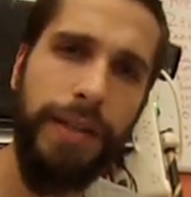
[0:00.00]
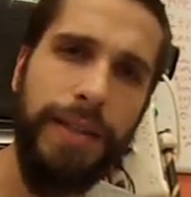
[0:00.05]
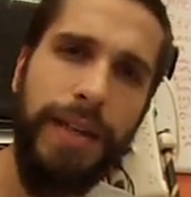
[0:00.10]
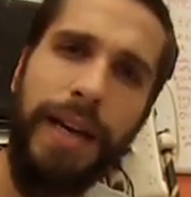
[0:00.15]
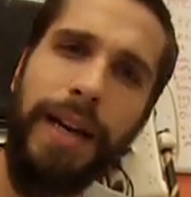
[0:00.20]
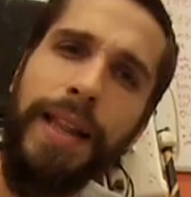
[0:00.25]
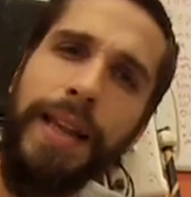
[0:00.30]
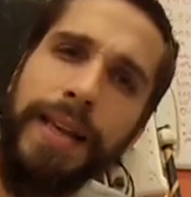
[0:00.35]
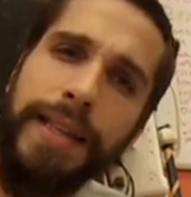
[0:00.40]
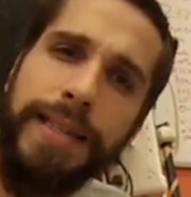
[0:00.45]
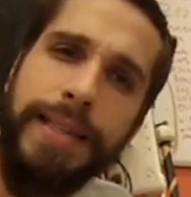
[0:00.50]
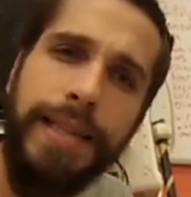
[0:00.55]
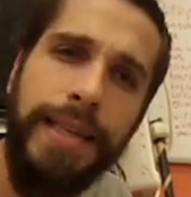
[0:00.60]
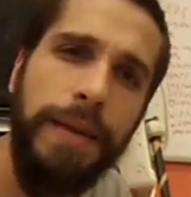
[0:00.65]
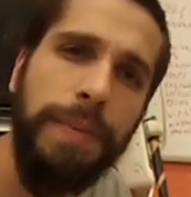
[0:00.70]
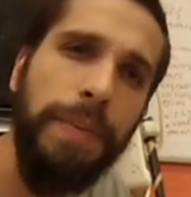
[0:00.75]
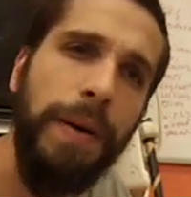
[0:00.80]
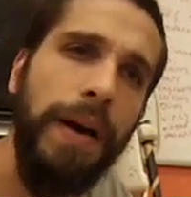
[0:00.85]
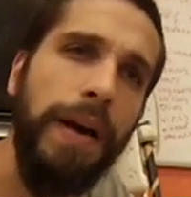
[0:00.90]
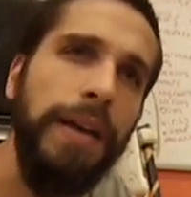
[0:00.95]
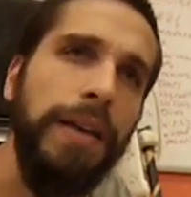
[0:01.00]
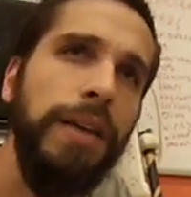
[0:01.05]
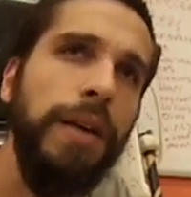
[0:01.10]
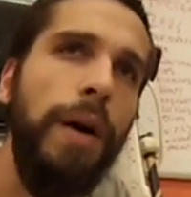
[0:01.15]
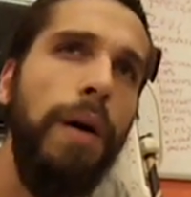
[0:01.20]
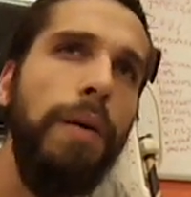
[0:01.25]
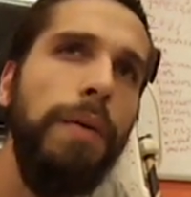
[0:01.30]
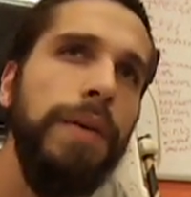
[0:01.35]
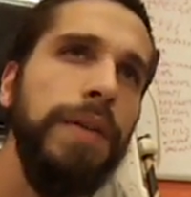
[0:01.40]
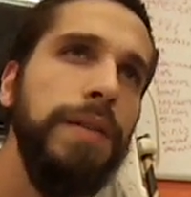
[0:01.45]
It's kind of like a teapot.
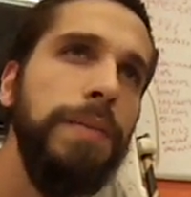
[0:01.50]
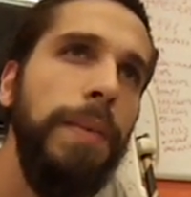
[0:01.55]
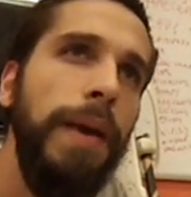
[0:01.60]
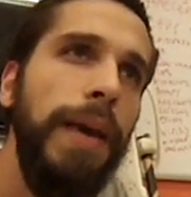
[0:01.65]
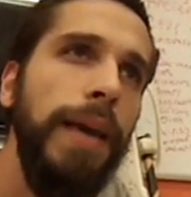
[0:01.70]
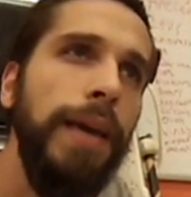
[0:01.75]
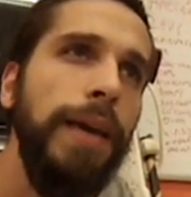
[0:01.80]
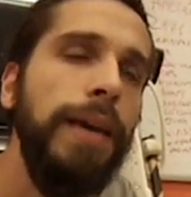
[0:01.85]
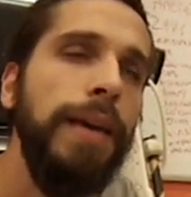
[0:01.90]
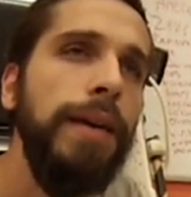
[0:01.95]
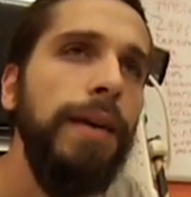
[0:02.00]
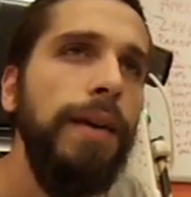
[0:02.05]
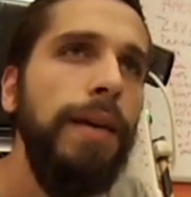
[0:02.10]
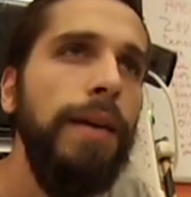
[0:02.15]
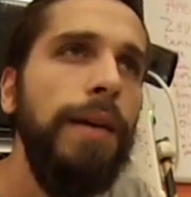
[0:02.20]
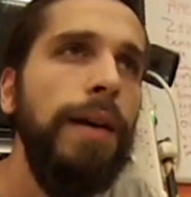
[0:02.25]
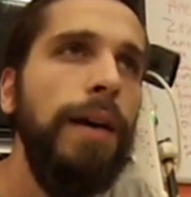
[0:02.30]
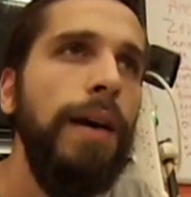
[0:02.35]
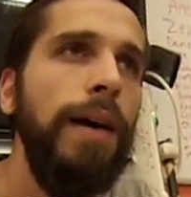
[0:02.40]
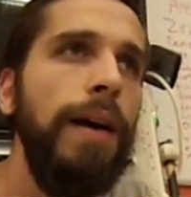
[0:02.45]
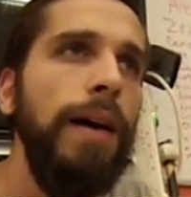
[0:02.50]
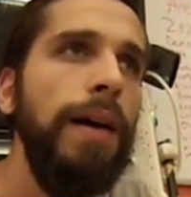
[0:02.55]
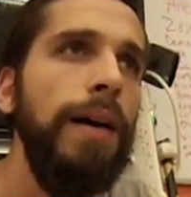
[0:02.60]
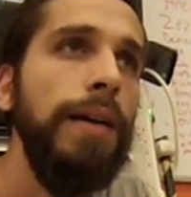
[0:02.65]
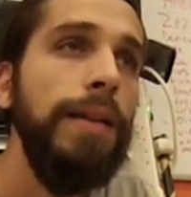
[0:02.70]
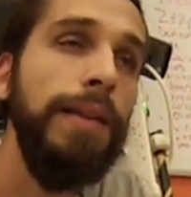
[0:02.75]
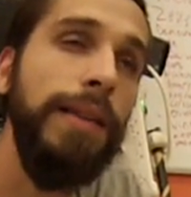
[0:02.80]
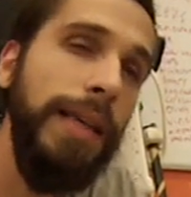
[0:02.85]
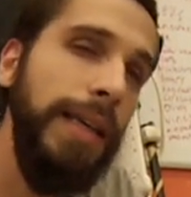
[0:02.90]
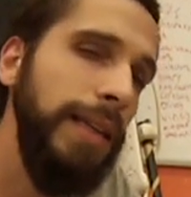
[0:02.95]
You always make
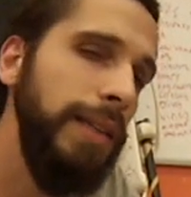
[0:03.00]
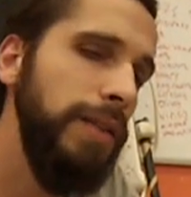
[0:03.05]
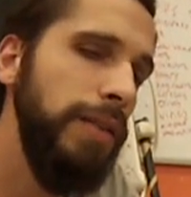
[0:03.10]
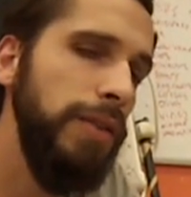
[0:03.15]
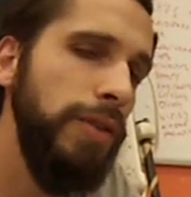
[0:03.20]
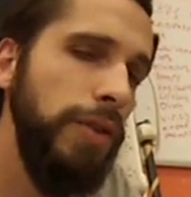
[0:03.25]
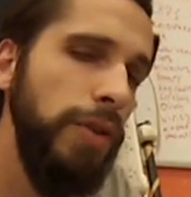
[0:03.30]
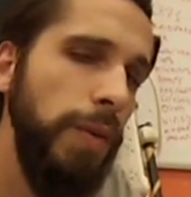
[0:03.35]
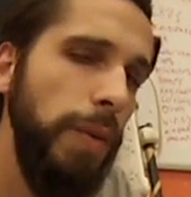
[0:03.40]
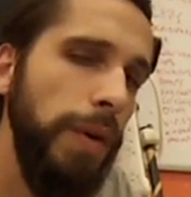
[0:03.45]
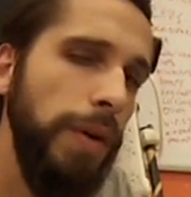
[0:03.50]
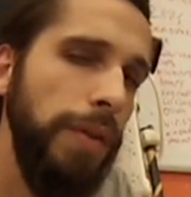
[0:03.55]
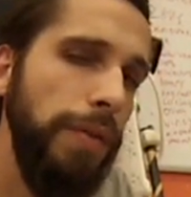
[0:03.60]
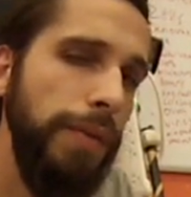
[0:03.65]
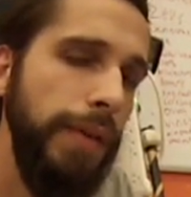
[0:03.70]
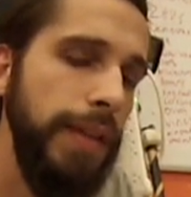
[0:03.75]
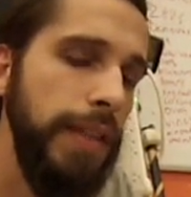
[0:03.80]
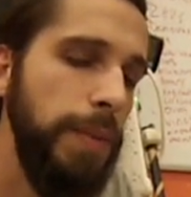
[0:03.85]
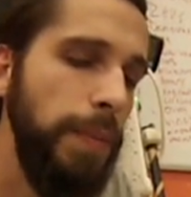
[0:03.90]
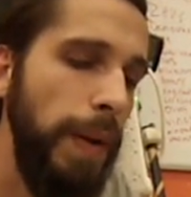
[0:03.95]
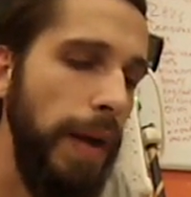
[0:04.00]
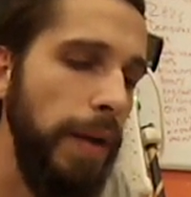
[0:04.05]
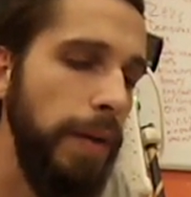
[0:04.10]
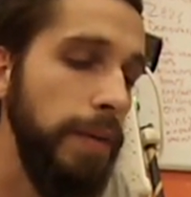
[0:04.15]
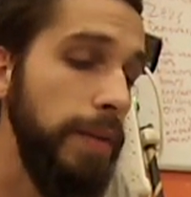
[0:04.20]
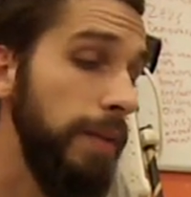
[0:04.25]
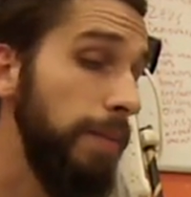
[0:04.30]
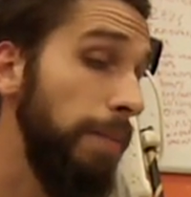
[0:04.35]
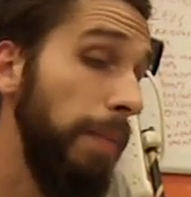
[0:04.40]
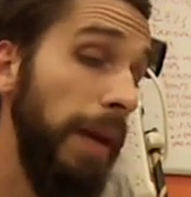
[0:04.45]
at least 2 or 3
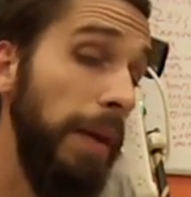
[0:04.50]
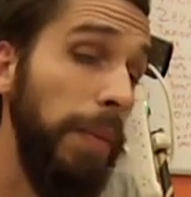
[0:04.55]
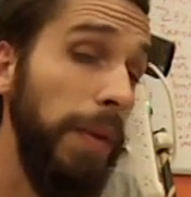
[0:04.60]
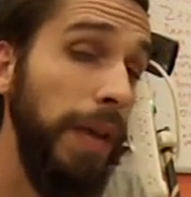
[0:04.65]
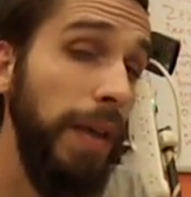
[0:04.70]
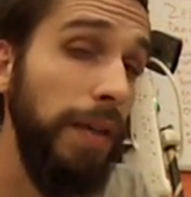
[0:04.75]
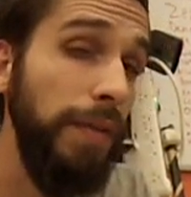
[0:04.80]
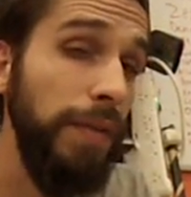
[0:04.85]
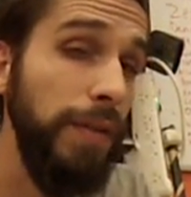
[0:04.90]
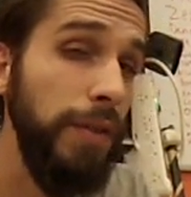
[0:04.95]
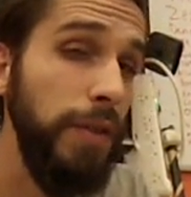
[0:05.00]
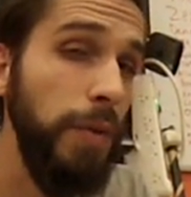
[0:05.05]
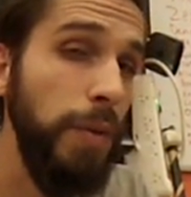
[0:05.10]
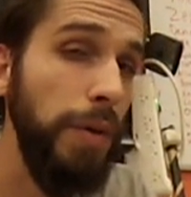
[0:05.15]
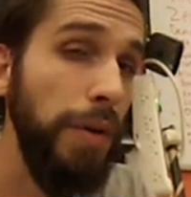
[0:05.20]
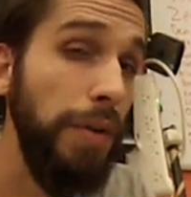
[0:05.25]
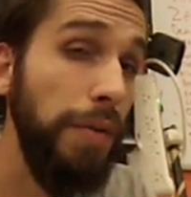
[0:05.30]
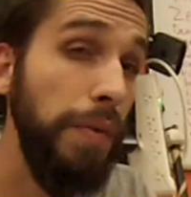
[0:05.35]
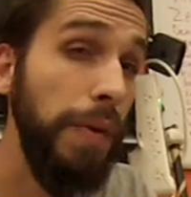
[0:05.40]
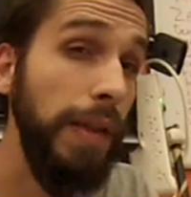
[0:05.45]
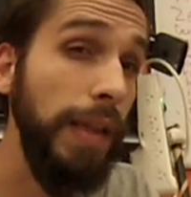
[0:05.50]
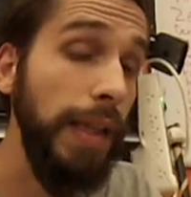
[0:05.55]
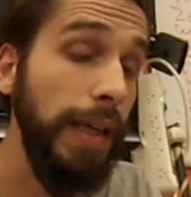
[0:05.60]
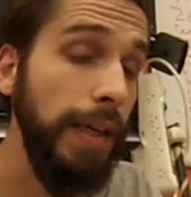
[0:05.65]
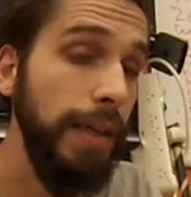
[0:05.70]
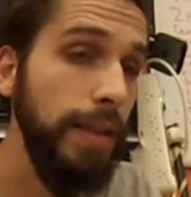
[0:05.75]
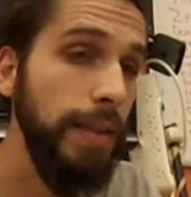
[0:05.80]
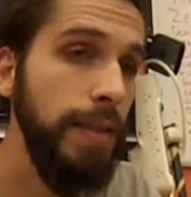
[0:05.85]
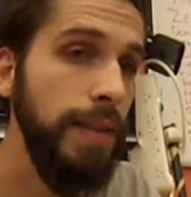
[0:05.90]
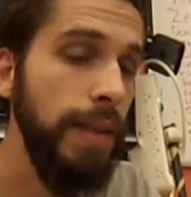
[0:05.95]
spouts and maybe even 2 or 3
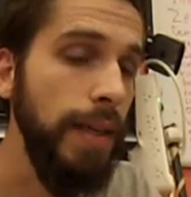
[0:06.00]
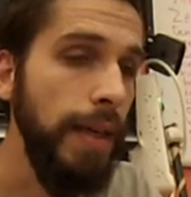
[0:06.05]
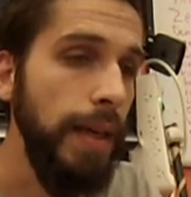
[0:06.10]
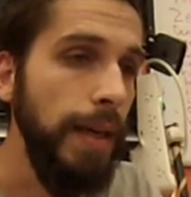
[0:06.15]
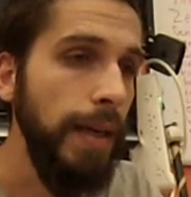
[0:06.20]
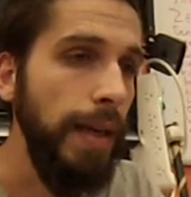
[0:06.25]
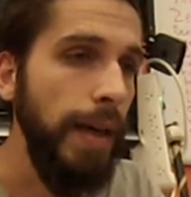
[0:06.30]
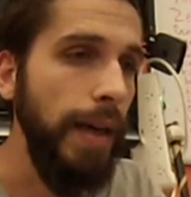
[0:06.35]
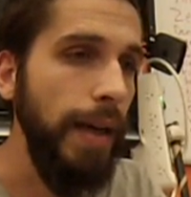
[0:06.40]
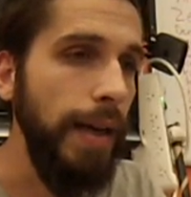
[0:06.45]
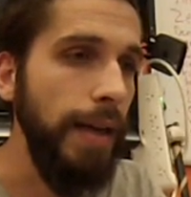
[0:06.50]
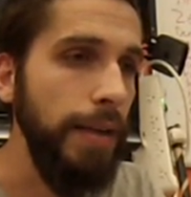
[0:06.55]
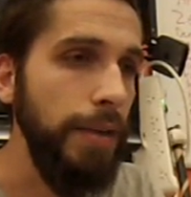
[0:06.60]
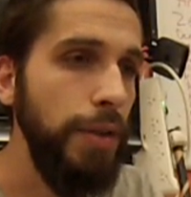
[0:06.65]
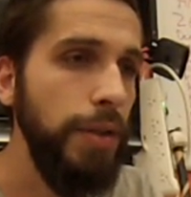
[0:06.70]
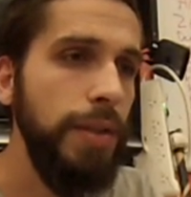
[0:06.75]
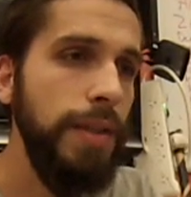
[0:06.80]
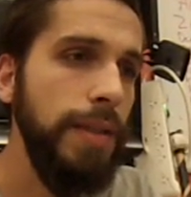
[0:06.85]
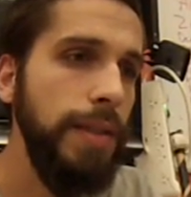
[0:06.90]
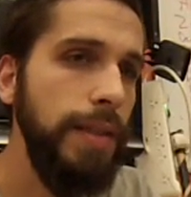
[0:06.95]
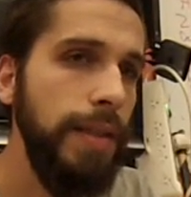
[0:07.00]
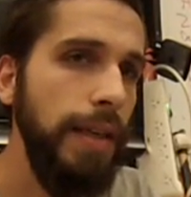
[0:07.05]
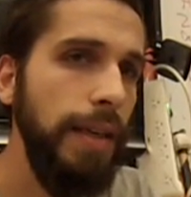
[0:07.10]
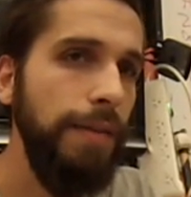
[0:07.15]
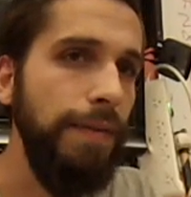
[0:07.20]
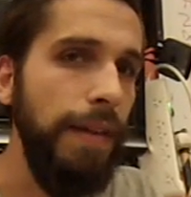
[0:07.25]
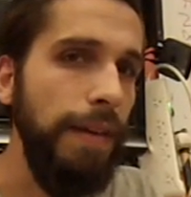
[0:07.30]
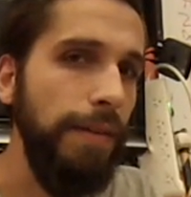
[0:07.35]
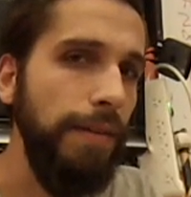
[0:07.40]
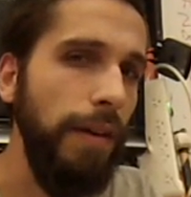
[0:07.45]
lids, just to see
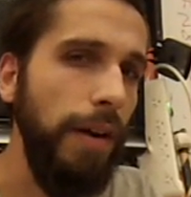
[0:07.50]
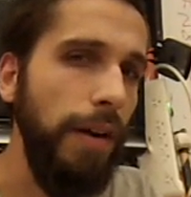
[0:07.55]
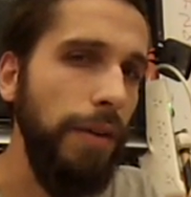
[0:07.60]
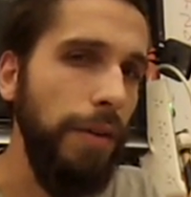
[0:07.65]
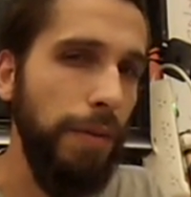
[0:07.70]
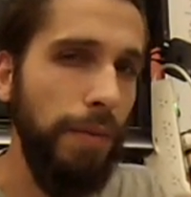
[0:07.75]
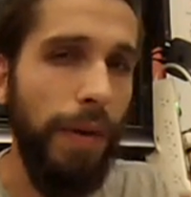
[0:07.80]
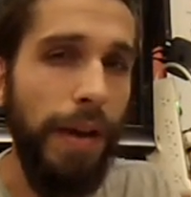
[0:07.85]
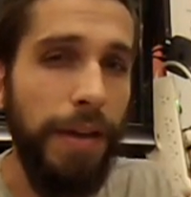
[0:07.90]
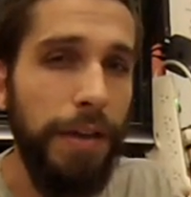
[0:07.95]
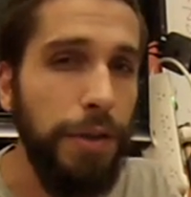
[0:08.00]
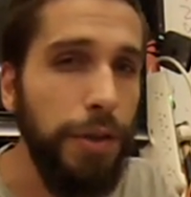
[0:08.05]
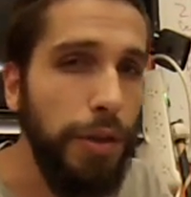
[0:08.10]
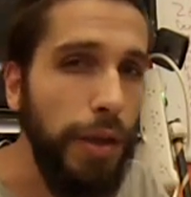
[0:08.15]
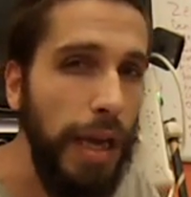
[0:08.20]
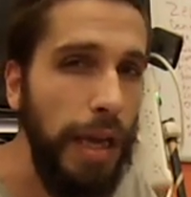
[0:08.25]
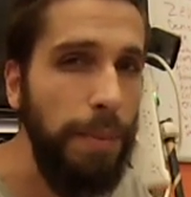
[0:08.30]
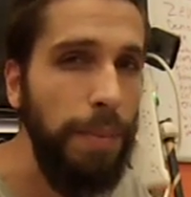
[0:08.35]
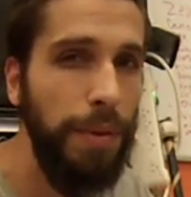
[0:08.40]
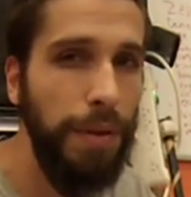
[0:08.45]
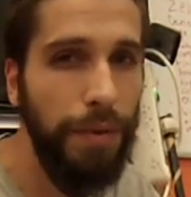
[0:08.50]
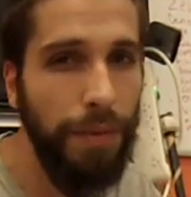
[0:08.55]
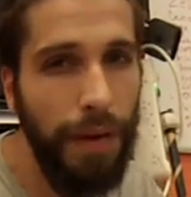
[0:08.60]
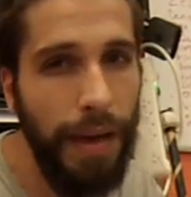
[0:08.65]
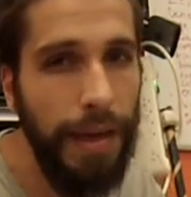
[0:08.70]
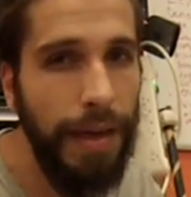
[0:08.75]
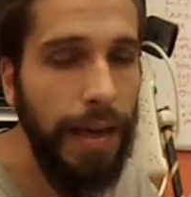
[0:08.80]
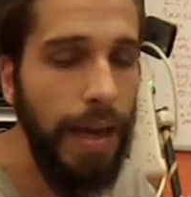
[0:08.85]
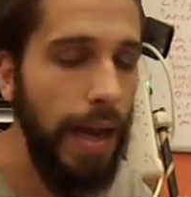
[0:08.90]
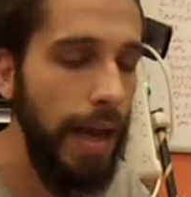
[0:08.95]
if they are the right shape or the
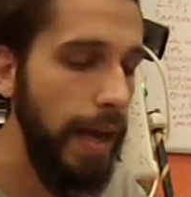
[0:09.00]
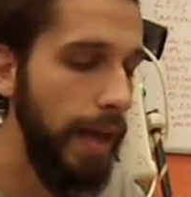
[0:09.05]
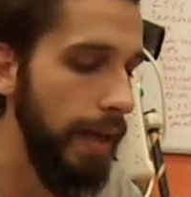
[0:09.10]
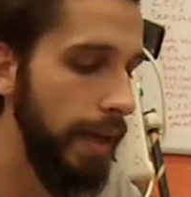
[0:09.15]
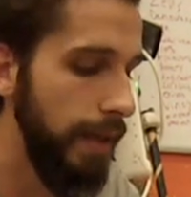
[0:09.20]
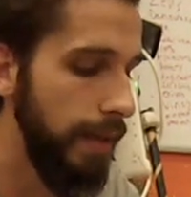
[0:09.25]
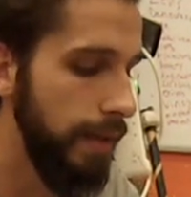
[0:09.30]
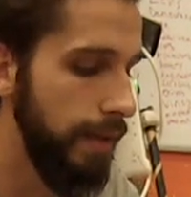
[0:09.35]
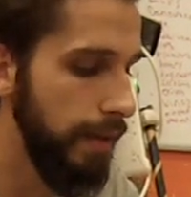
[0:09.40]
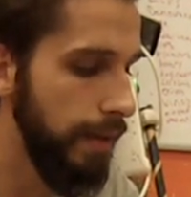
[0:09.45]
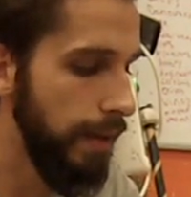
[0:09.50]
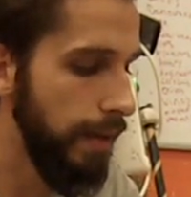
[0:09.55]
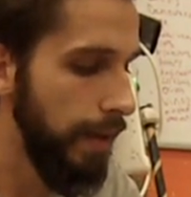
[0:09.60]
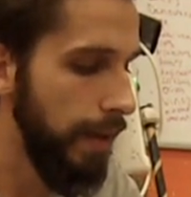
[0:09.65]
right kind